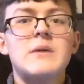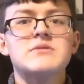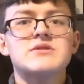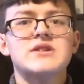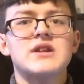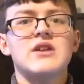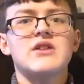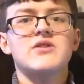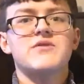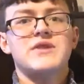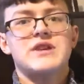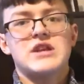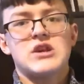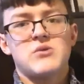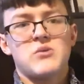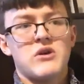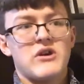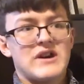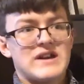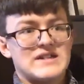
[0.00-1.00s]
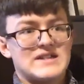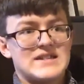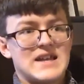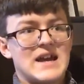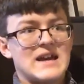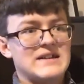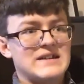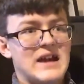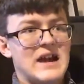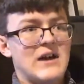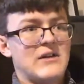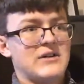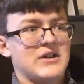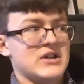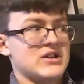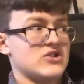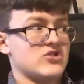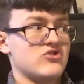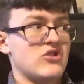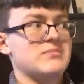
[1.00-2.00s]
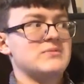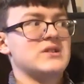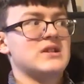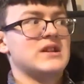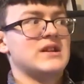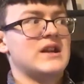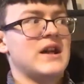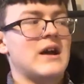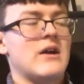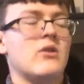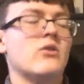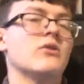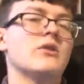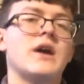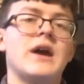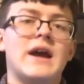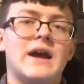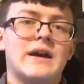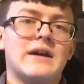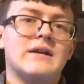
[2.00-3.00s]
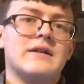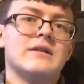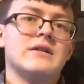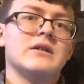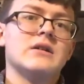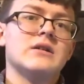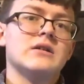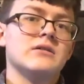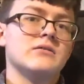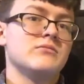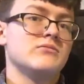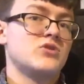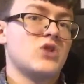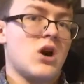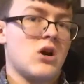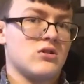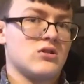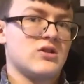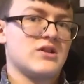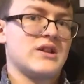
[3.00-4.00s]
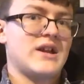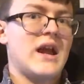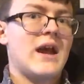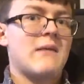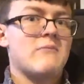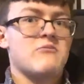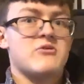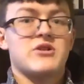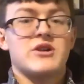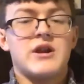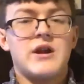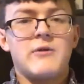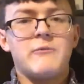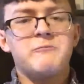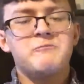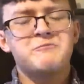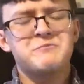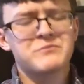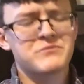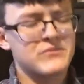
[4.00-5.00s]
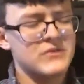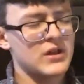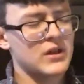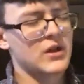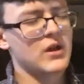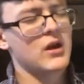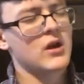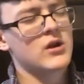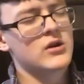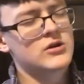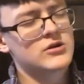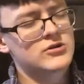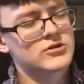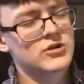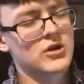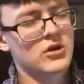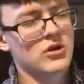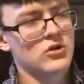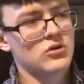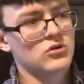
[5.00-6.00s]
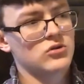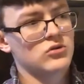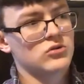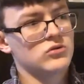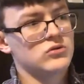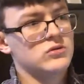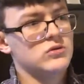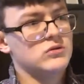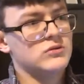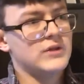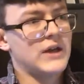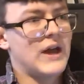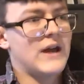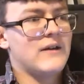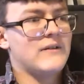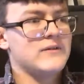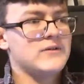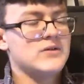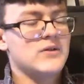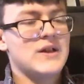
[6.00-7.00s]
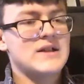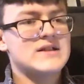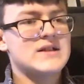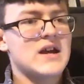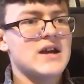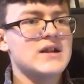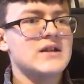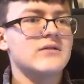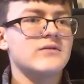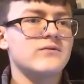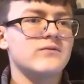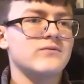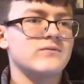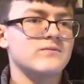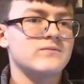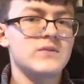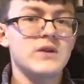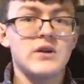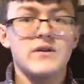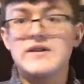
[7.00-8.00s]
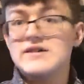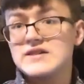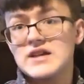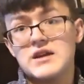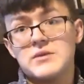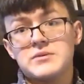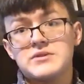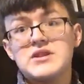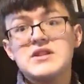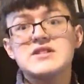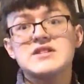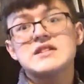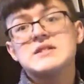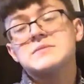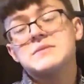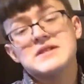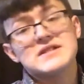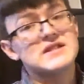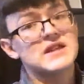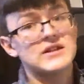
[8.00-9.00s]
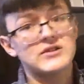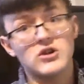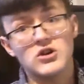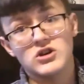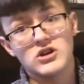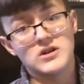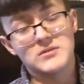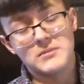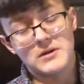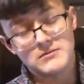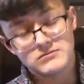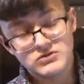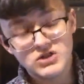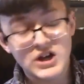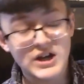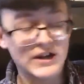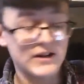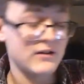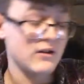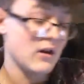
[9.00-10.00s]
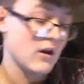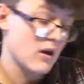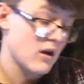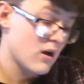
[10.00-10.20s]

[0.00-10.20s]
another video where I sat down and I scripted it out and talked to the camera, So, yeah. So that's kind of what this is, but it's not talking about Pride.